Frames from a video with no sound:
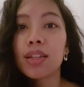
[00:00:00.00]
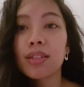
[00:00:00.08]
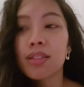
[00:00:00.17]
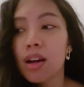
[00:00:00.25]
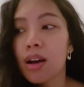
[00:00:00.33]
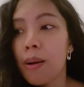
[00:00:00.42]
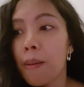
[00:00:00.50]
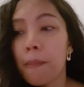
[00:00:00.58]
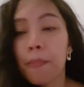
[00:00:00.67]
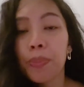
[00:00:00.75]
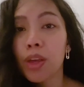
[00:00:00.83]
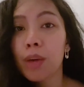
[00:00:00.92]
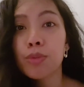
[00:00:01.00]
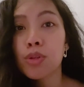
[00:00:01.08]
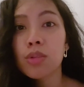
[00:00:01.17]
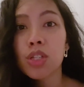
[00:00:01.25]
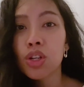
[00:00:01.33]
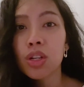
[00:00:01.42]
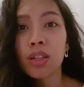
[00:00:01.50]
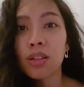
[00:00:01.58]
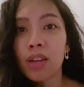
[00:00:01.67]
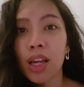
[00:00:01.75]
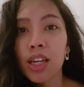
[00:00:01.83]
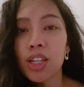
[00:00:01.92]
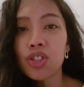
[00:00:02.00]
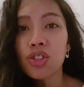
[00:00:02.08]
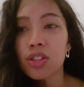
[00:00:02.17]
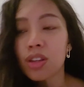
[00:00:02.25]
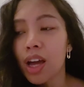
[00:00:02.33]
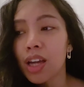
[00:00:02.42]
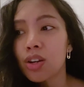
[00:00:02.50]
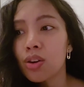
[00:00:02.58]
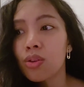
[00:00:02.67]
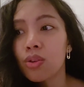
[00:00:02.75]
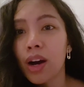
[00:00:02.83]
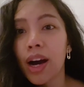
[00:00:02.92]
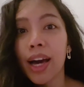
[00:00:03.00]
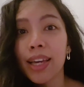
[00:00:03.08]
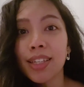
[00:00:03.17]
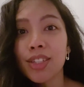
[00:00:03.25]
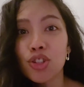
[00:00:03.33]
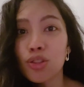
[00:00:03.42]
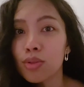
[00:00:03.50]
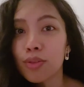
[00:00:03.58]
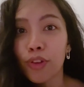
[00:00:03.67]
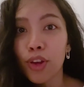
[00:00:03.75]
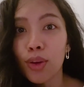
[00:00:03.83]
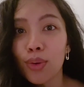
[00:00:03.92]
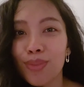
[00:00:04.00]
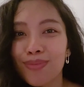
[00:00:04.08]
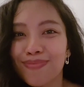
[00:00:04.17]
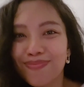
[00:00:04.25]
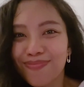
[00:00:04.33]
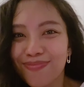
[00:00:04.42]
and up to a certain age, I know I can choose for you.